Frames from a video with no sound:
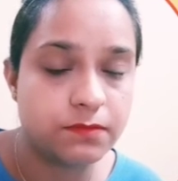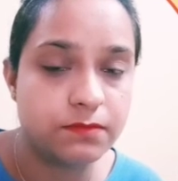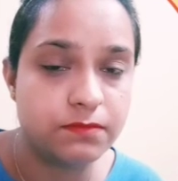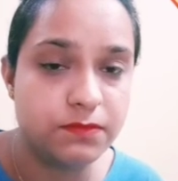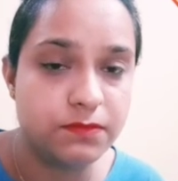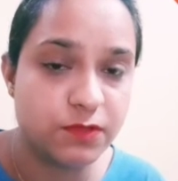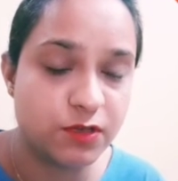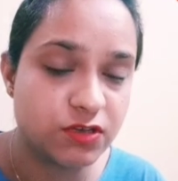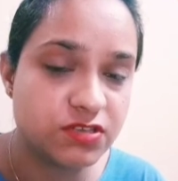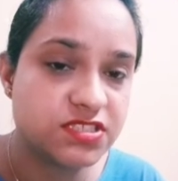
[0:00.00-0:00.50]

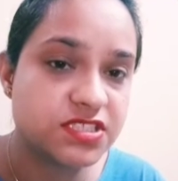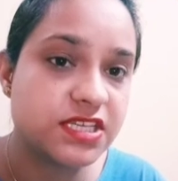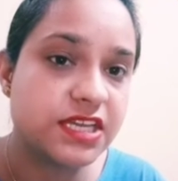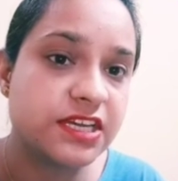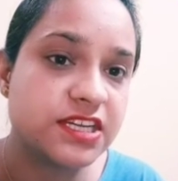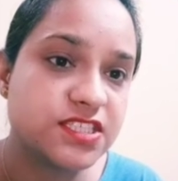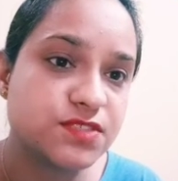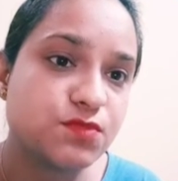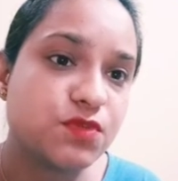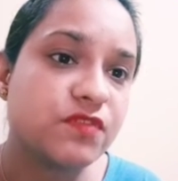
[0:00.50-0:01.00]
because
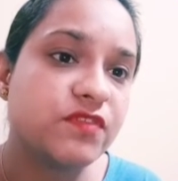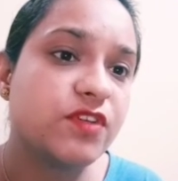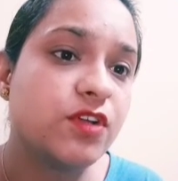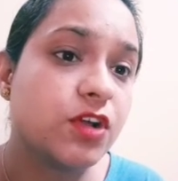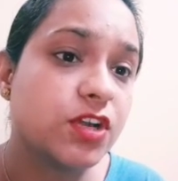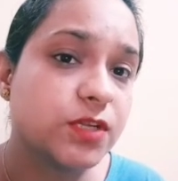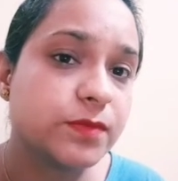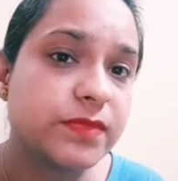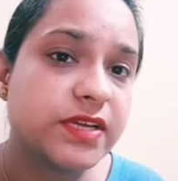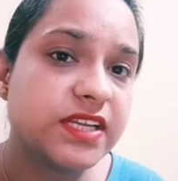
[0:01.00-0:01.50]
it is moving
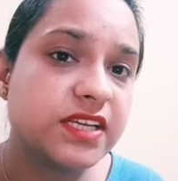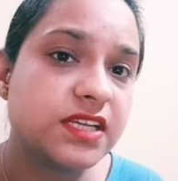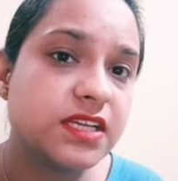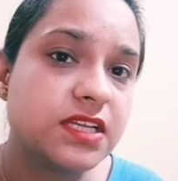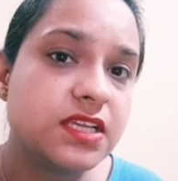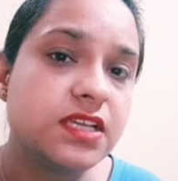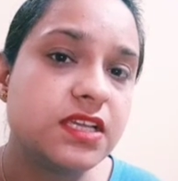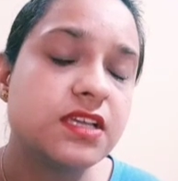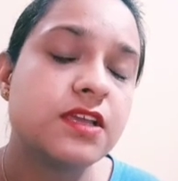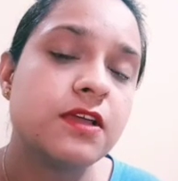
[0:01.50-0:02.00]

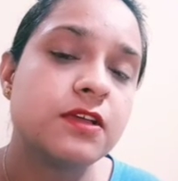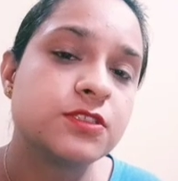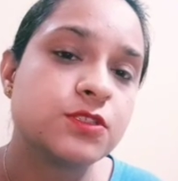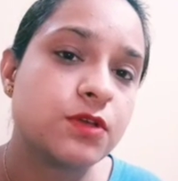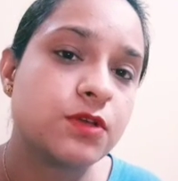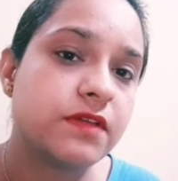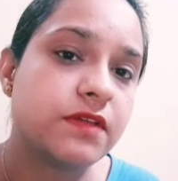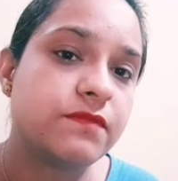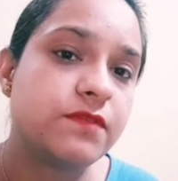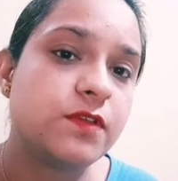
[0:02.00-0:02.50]
automatically.
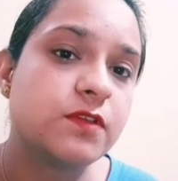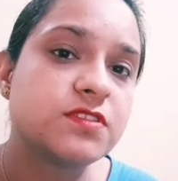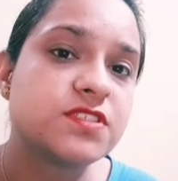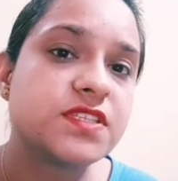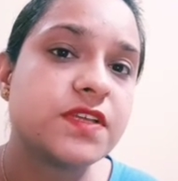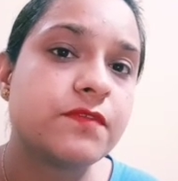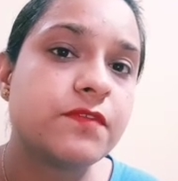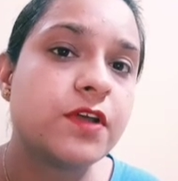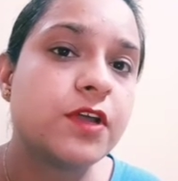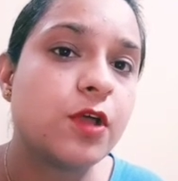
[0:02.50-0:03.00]
So I have used
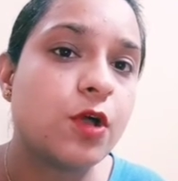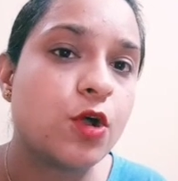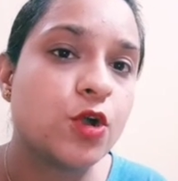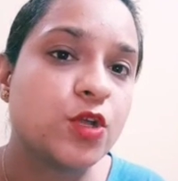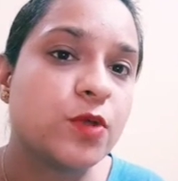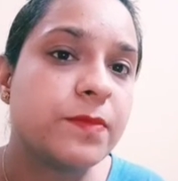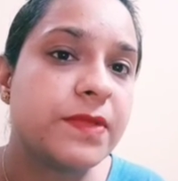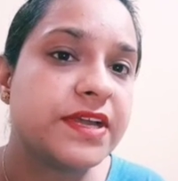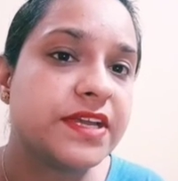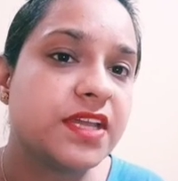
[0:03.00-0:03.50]
the word
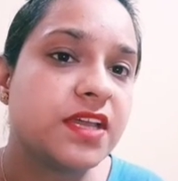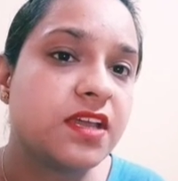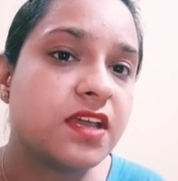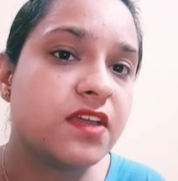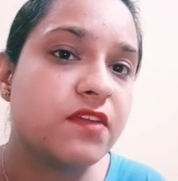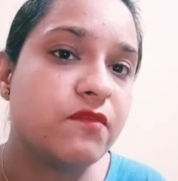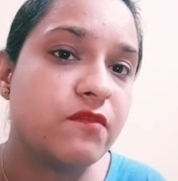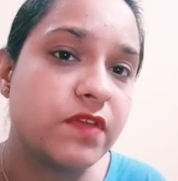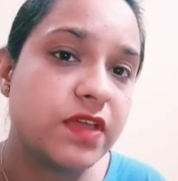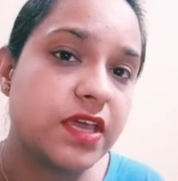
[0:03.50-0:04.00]
automatic
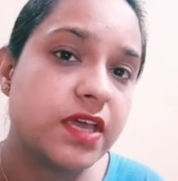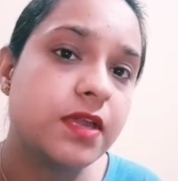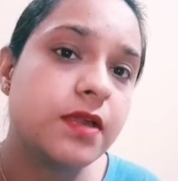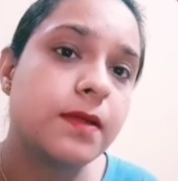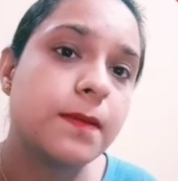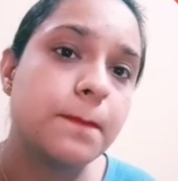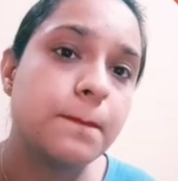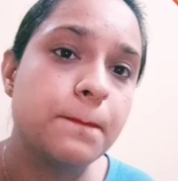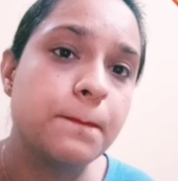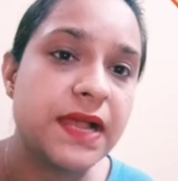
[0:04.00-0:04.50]
conveyor
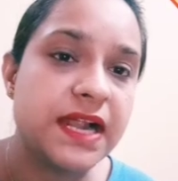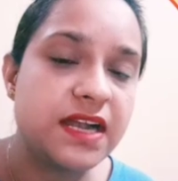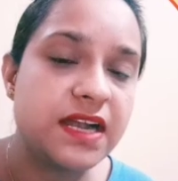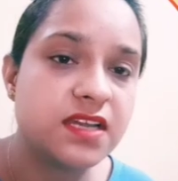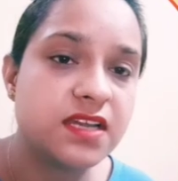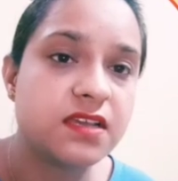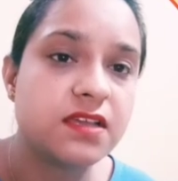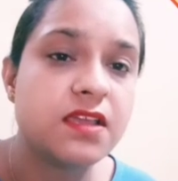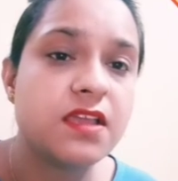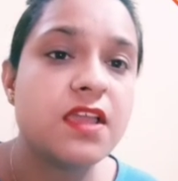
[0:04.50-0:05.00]

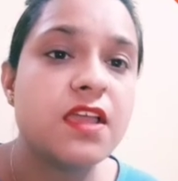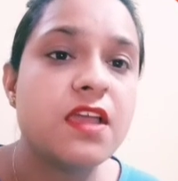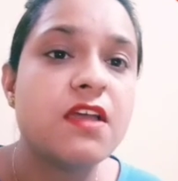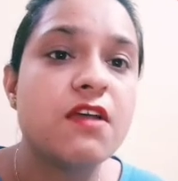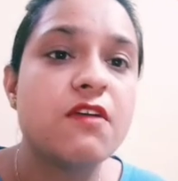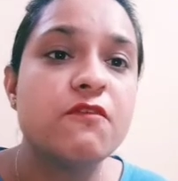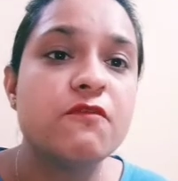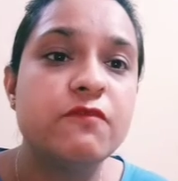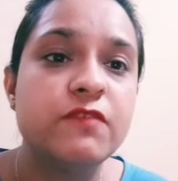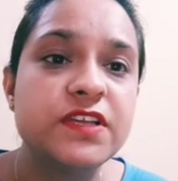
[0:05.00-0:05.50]
belt,
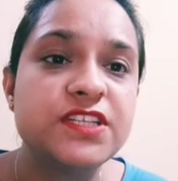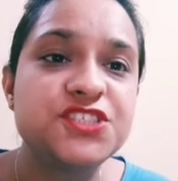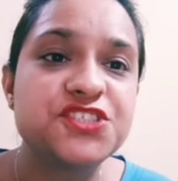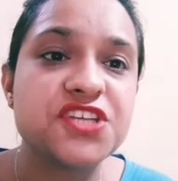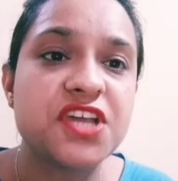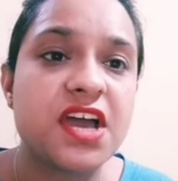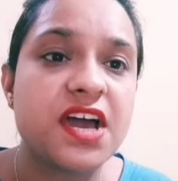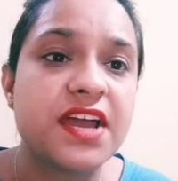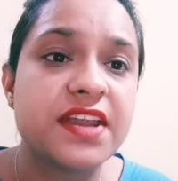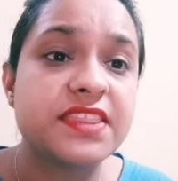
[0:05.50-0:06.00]

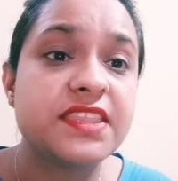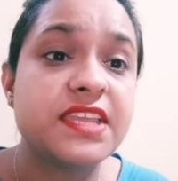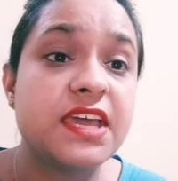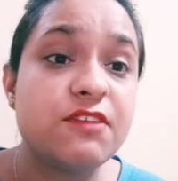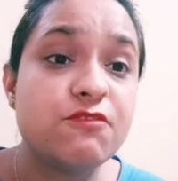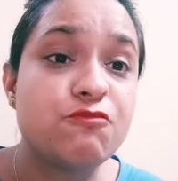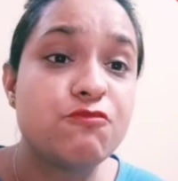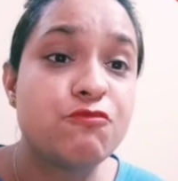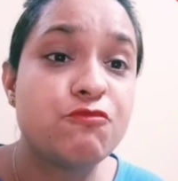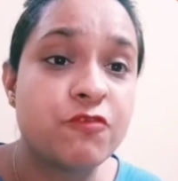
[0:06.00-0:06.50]
which are
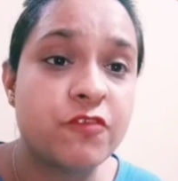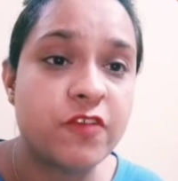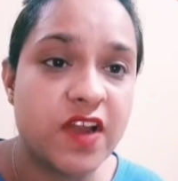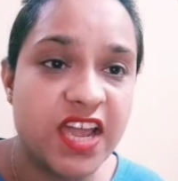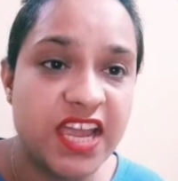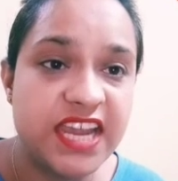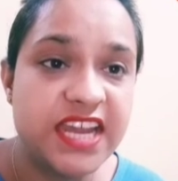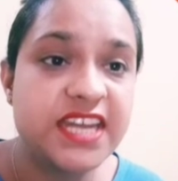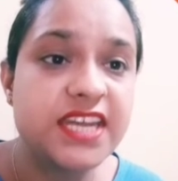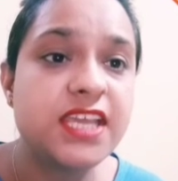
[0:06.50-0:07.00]
then
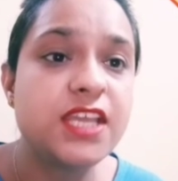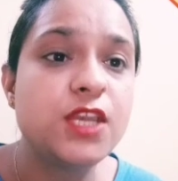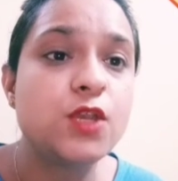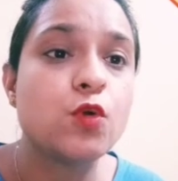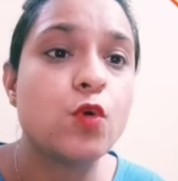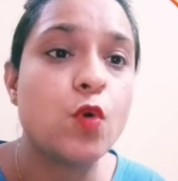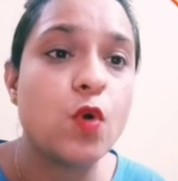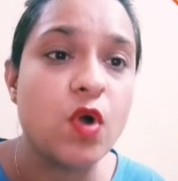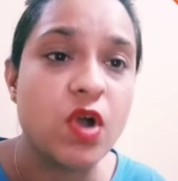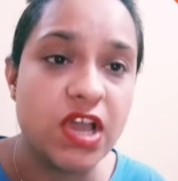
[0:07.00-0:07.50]
fried
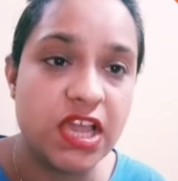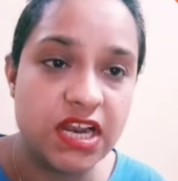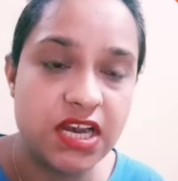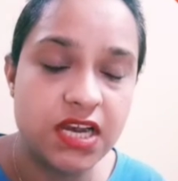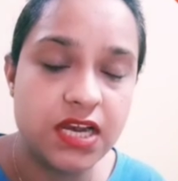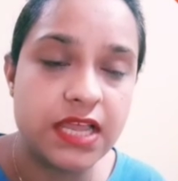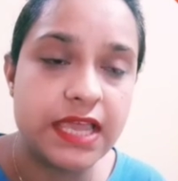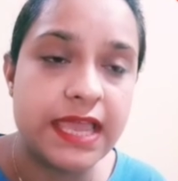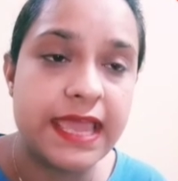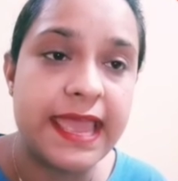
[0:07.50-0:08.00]
in
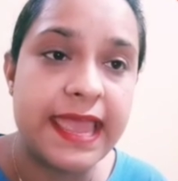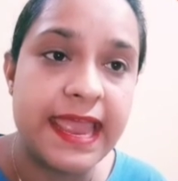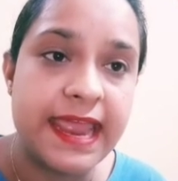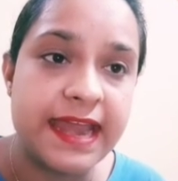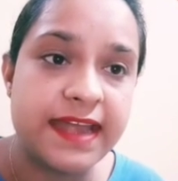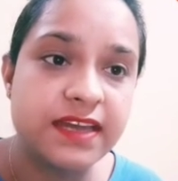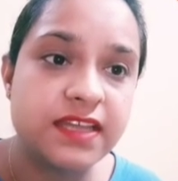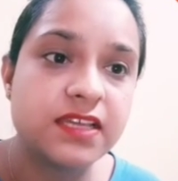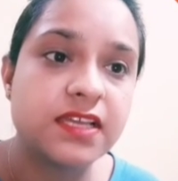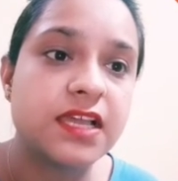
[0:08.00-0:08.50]
oil
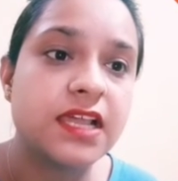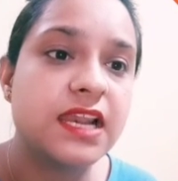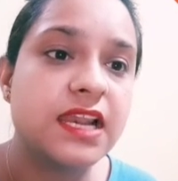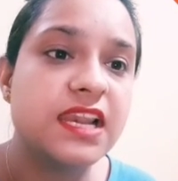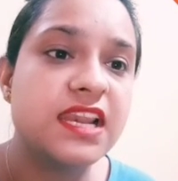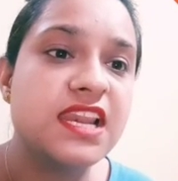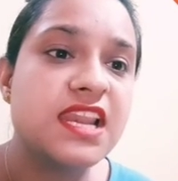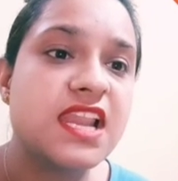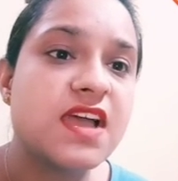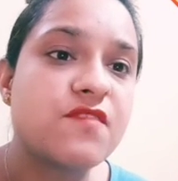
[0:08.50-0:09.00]
and
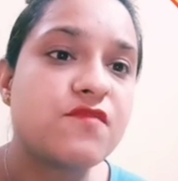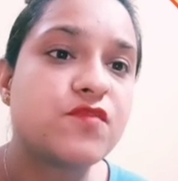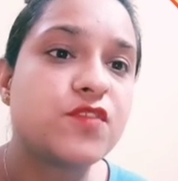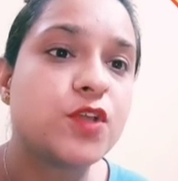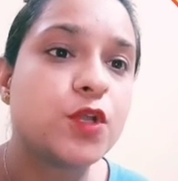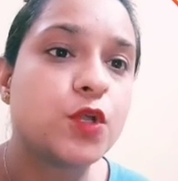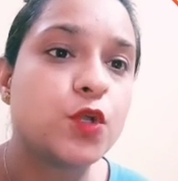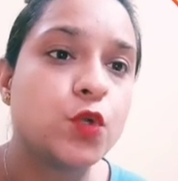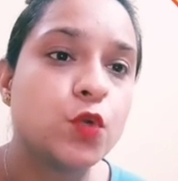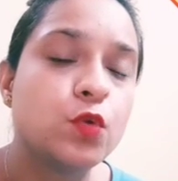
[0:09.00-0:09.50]

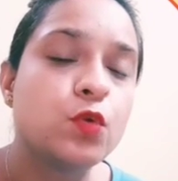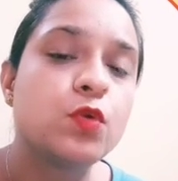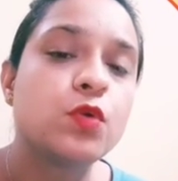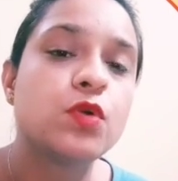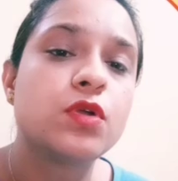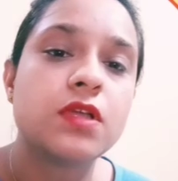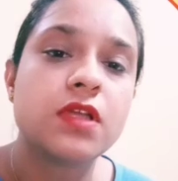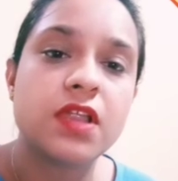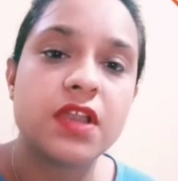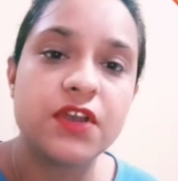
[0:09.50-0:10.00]
left to
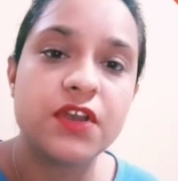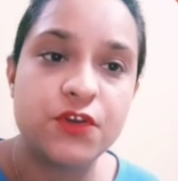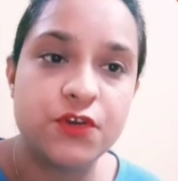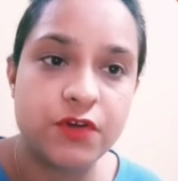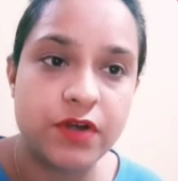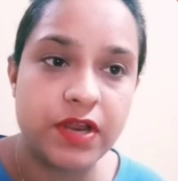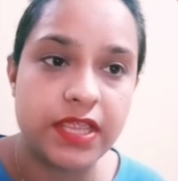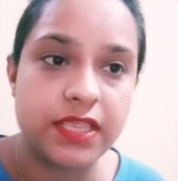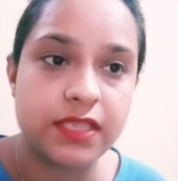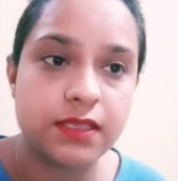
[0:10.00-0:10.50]

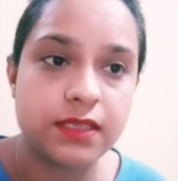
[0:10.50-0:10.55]
dry.